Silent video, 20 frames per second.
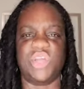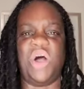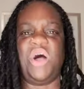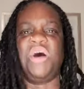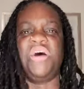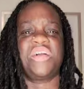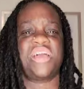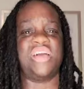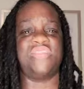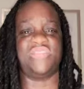
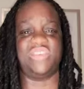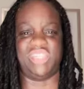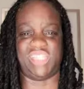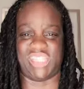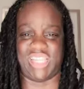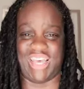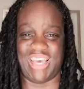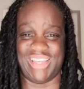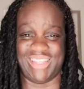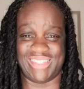And then the
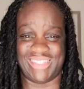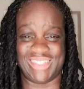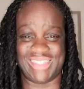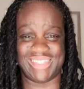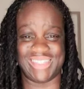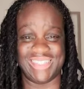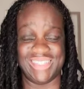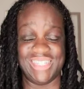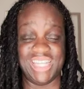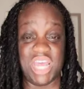person has
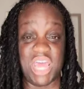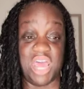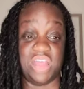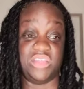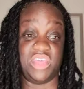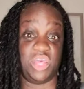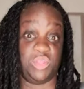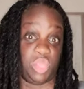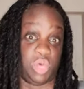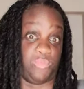a dog
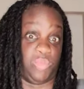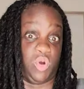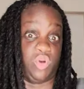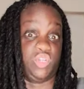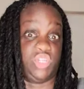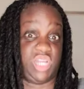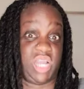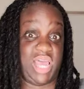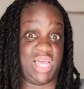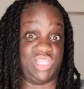right there.
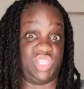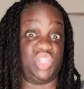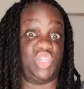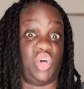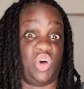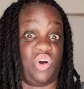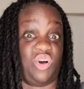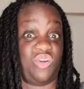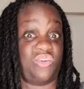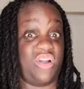So
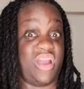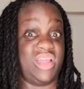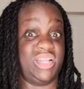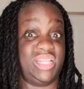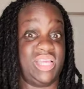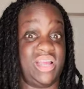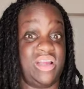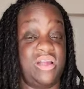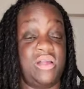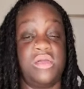don't,
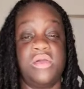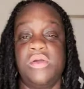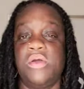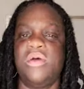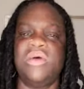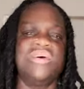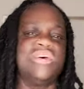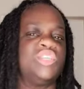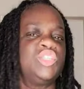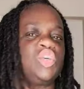
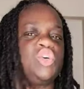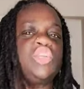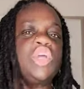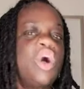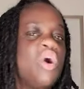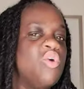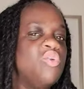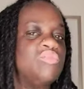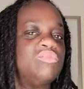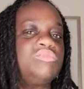
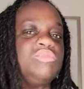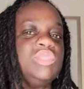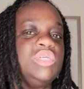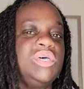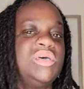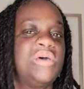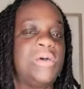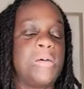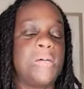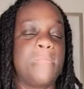so
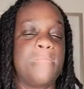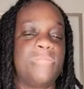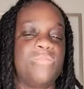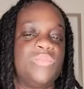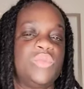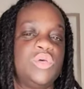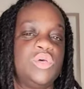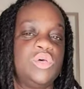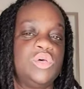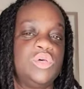don't say
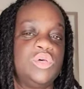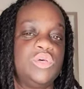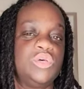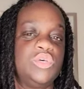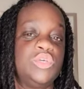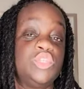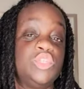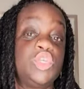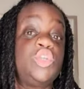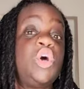that.
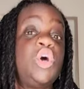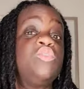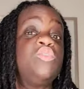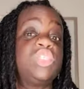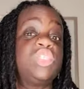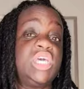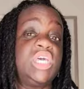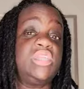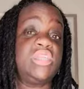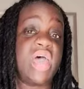It
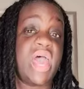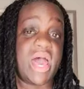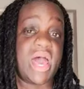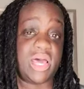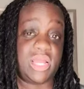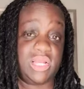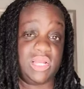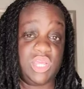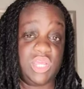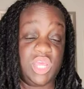could be,
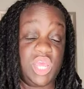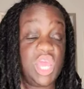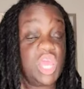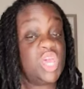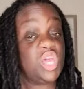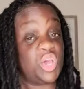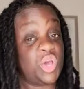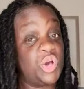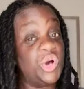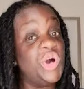
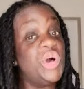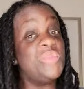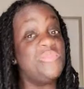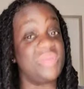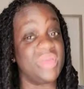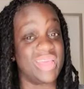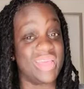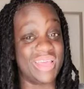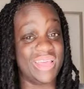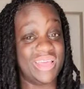oh, when I
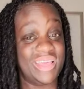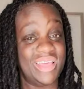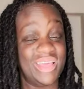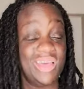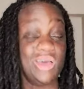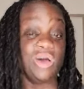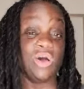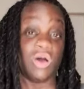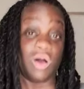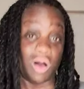was
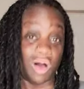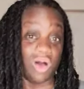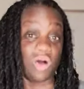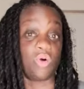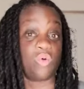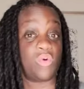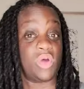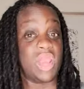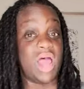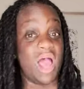three,
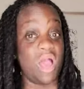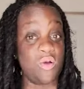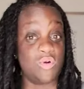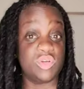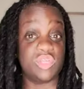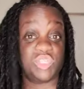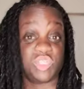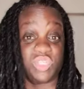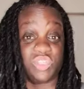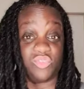I
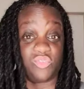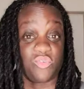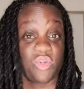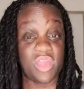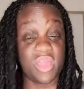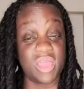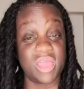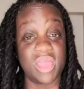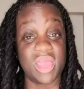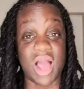had
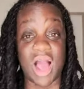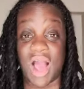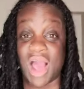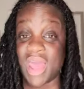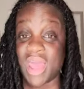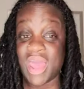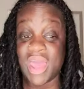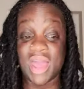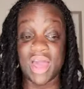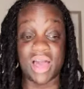two, a
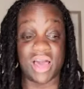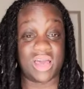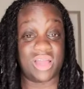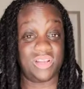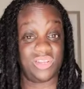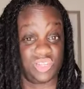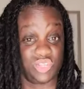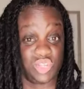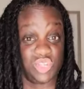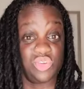dog that
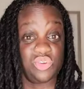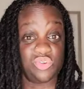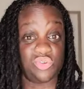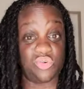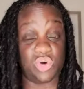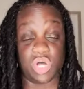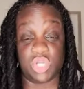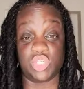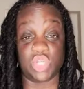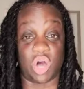I loved. It
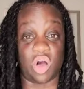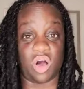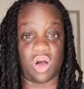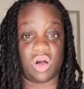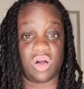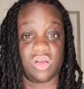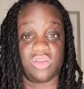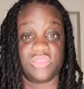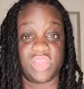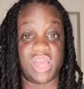was a
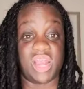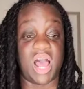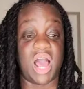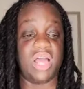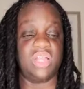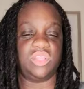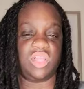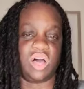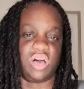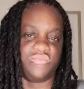dog,
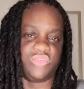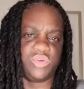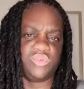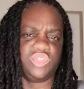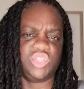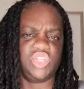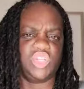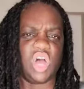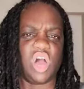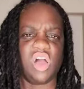just
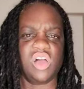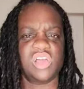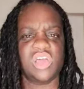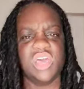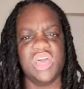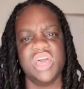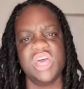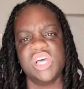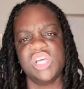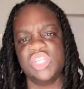like that
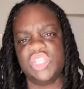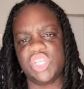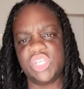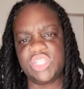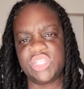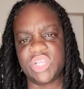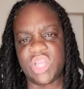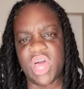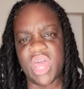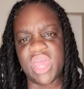one. How old
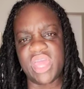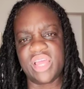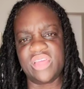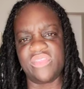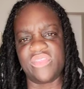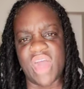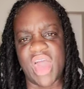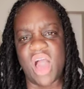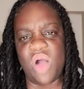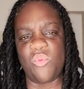is that
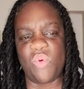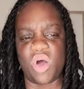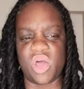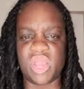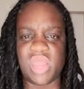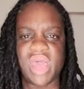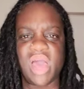dog?